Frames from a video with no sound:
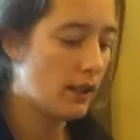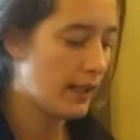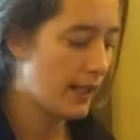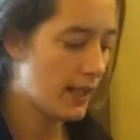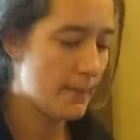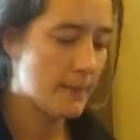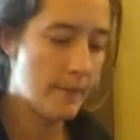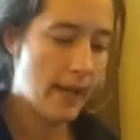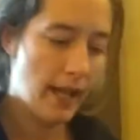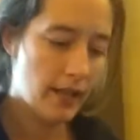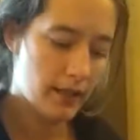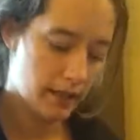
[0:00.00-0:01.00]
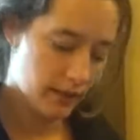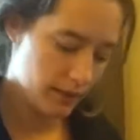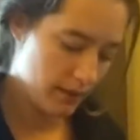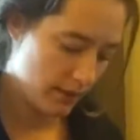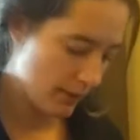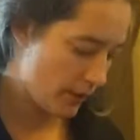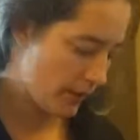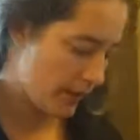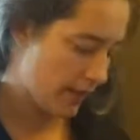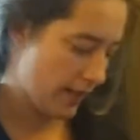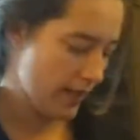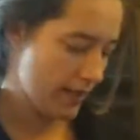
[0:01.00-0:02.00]
And it comes back, which
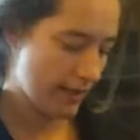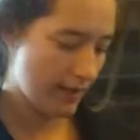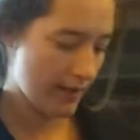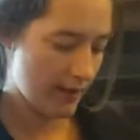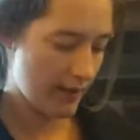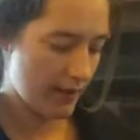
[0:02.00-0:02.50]
is nice.